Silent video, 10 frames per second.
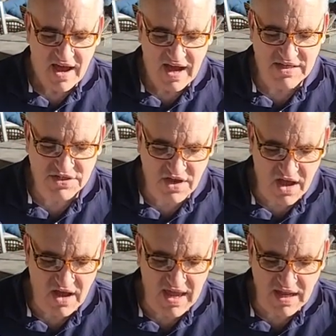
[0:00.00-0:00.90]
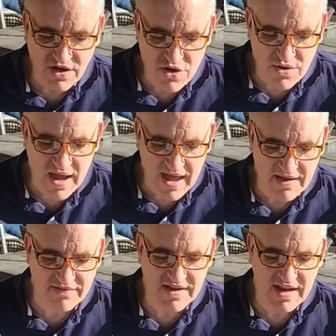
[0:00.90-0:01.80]
I saw a new
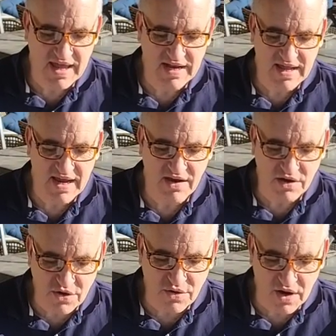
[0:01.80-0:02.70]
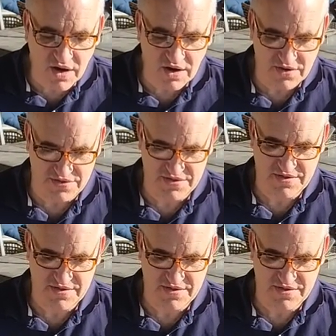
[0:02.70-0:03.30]
heaven and a new earth,